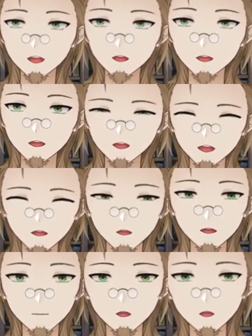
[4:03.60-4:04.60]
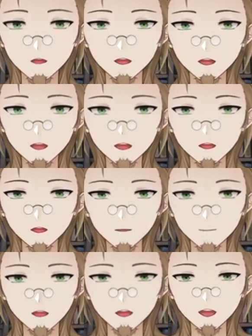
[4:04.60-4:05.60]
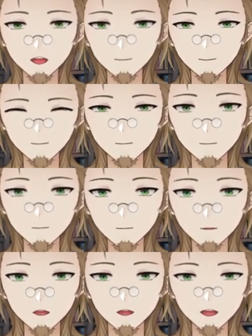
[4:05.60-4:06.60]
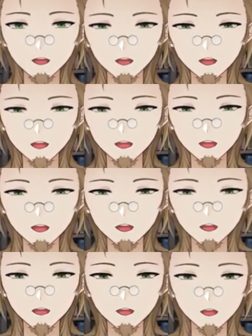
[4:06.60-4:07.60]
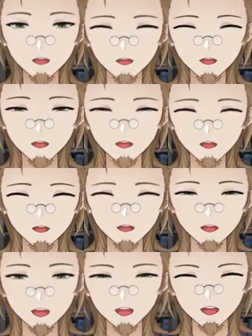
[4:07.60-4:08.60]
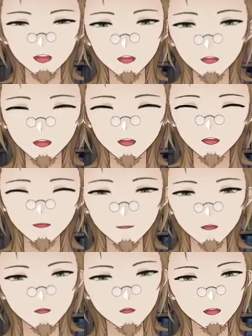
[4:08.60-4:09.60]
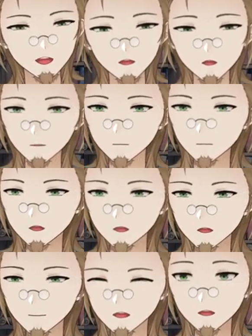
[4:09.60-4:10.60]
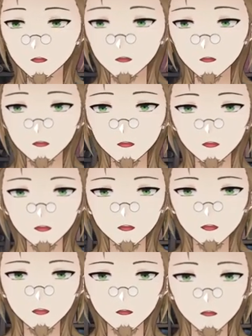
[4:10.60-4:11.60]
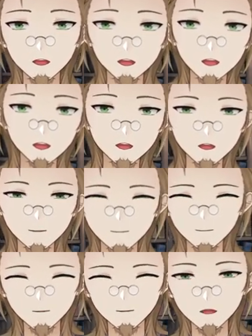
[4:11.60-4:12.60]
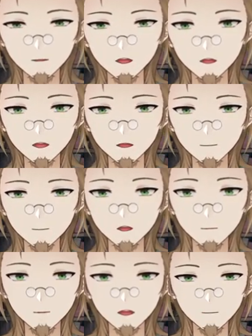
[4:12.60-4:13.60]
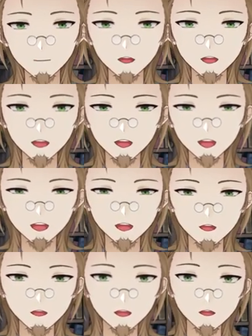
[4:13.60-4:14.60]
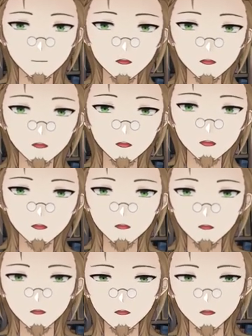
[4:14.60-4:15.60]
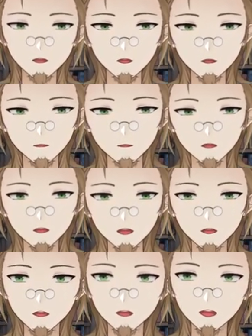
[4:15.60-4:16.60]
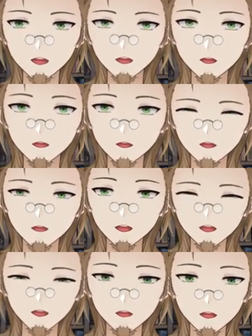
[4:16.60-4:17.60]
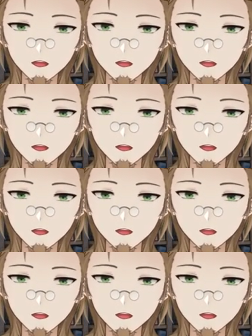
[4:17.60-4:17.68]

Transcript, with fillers: showing more of like the uh, is it expose? Is that the word I'm thinking of? The, the transition essentially from her being in the hospital to getting to the land of Leadale.